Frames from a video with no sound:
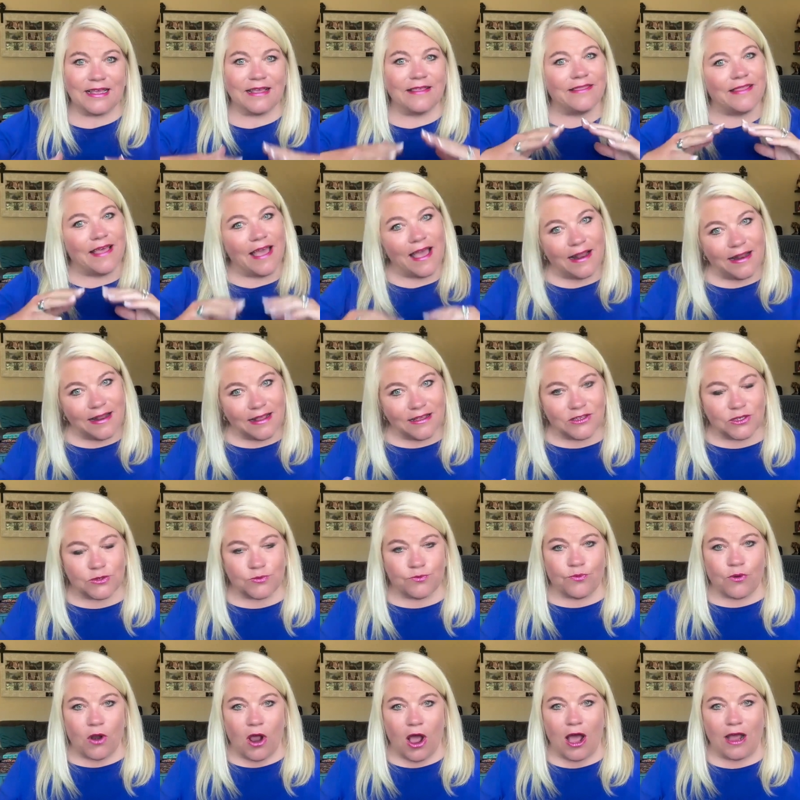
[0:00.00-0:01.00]
And that has
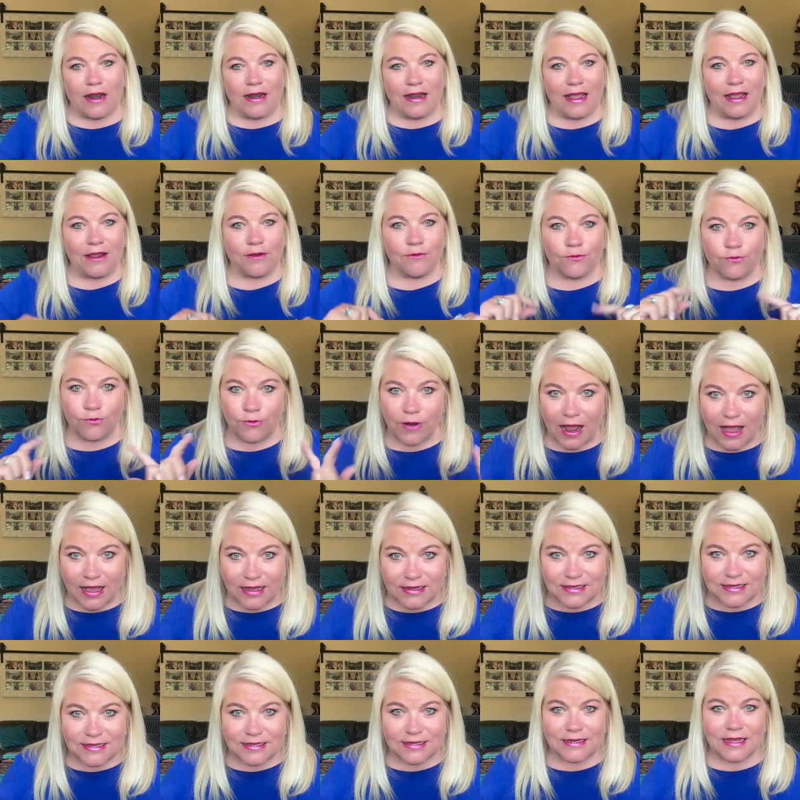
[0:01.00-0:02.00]
brought a
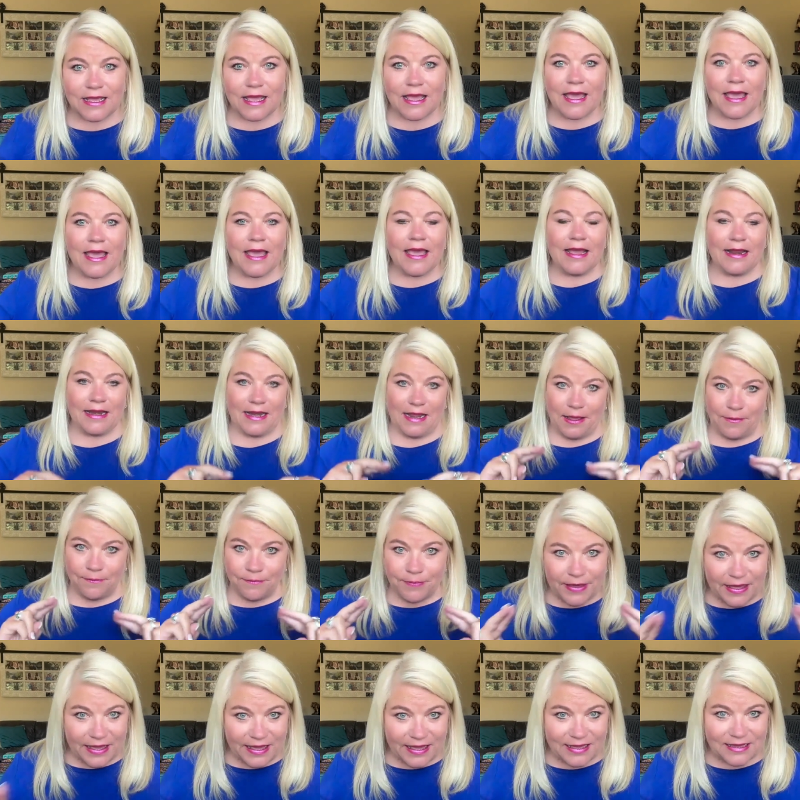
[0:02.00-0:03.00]
rest and a
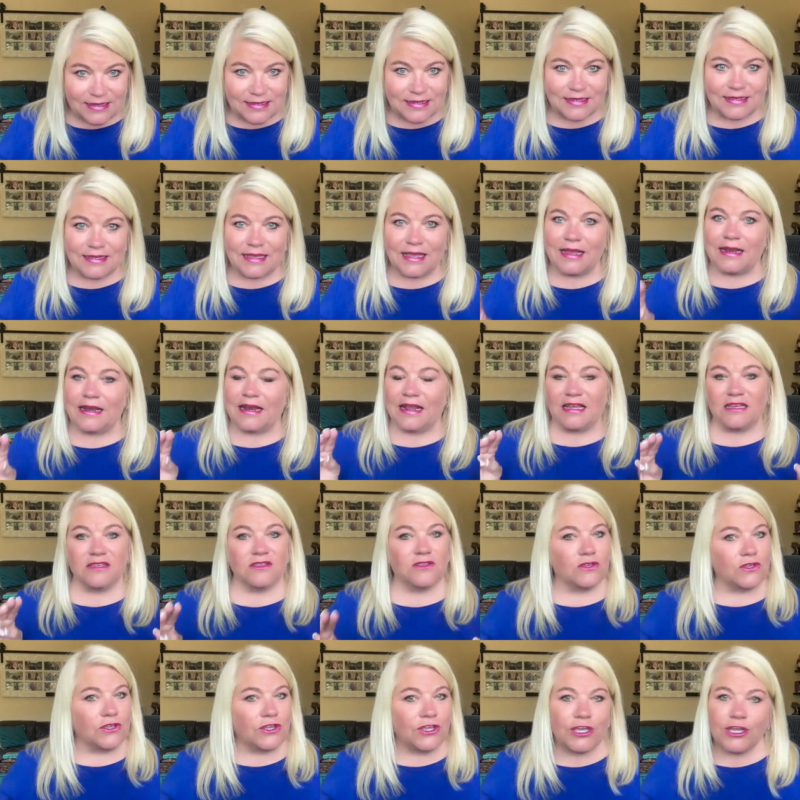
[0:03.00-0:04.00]
peace and a
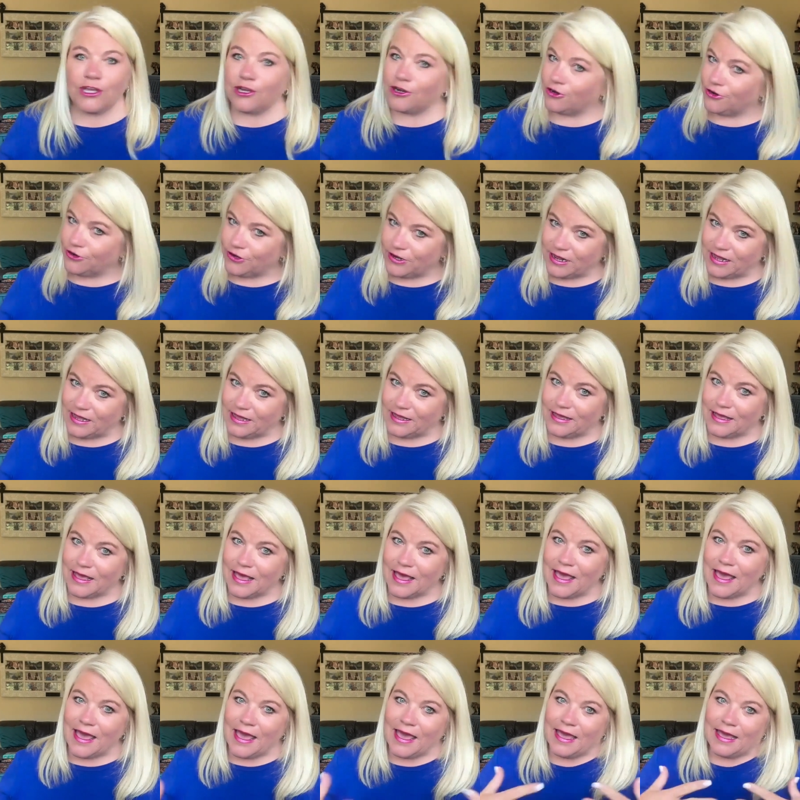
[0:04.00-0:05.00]
security
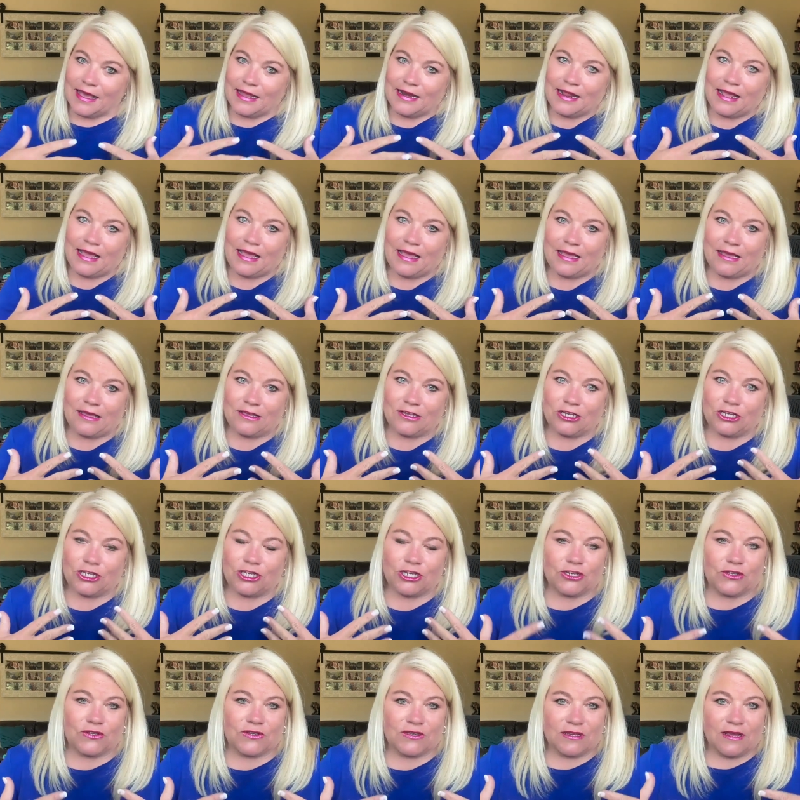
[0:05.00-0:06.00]
and a
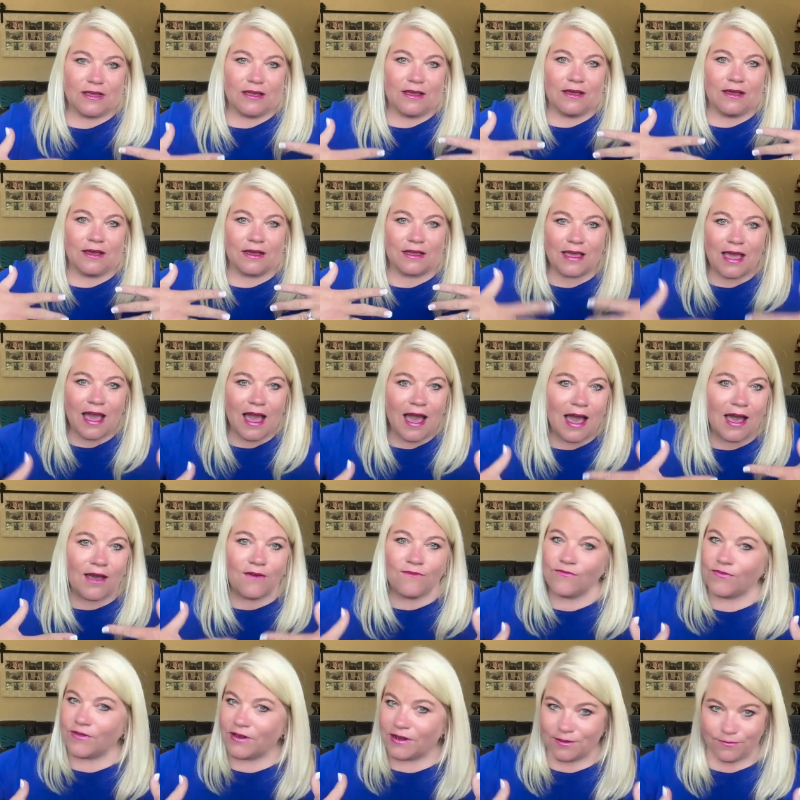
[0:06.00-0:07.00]

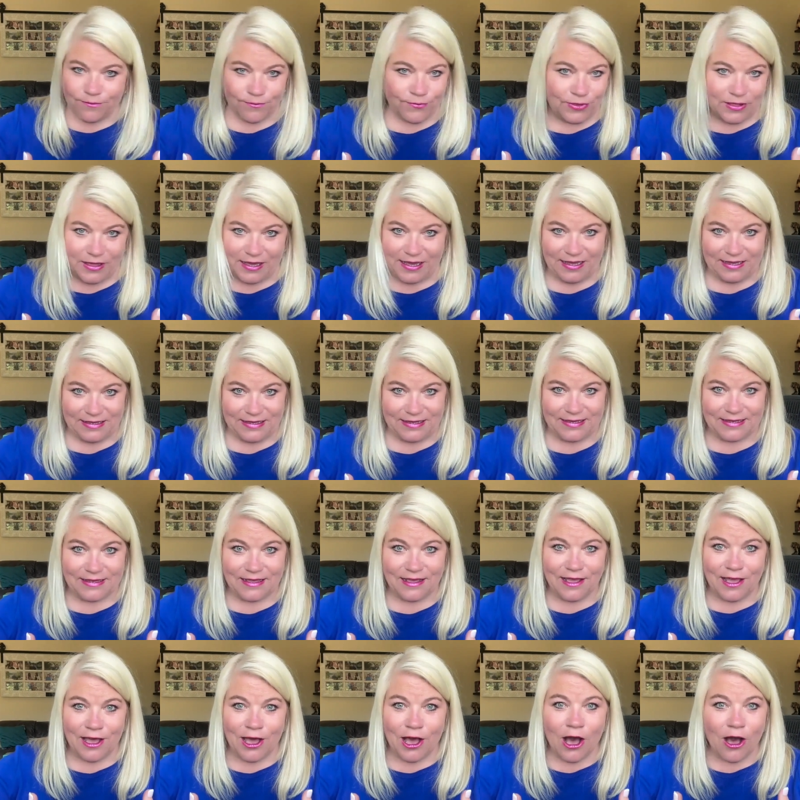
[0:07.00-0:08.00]
confident place
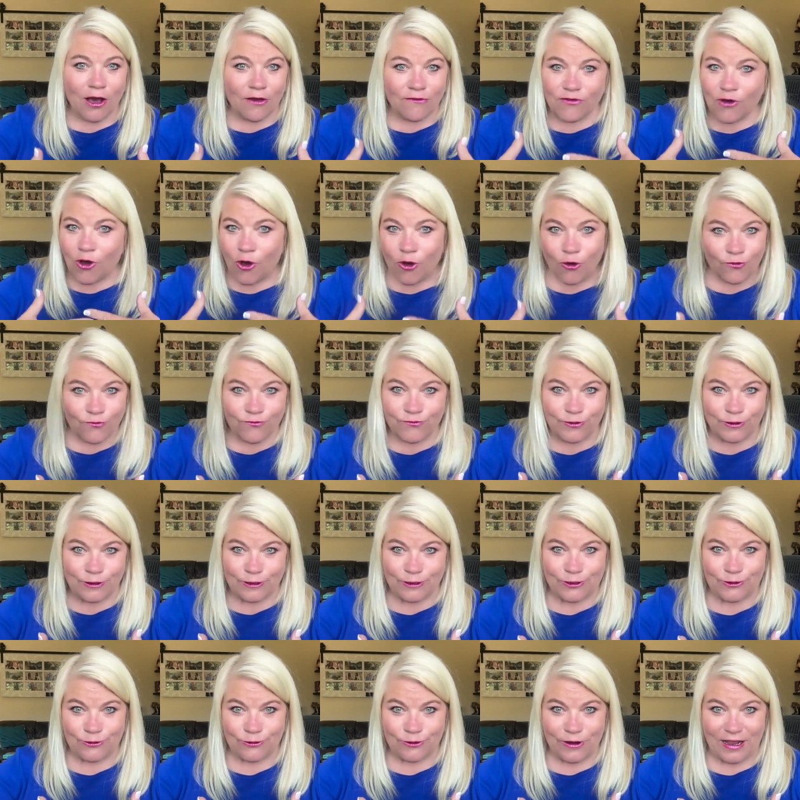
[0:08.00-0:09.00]
of
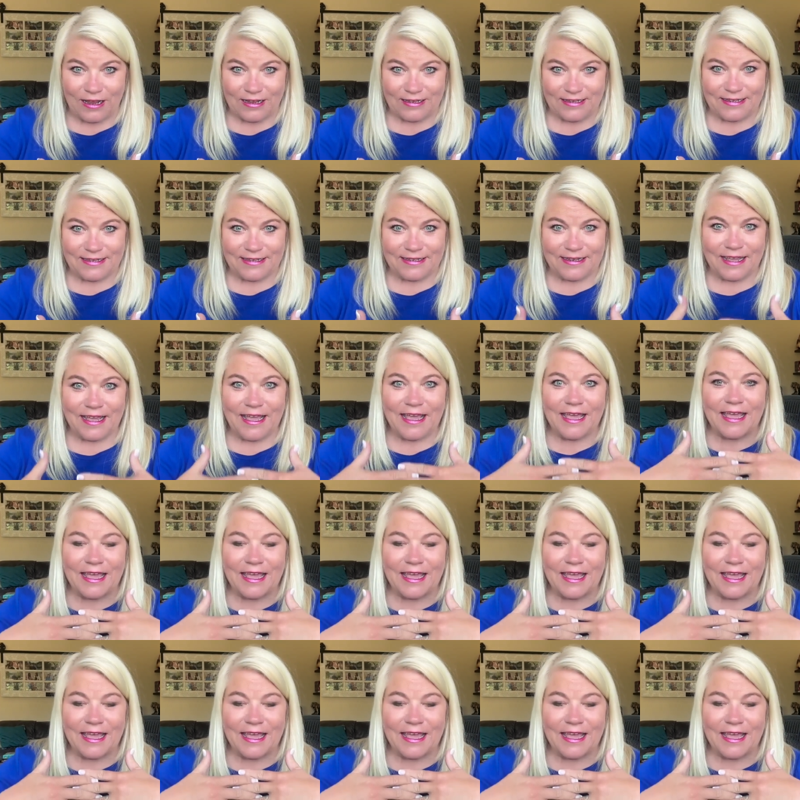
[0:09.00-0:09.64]
hopeful trust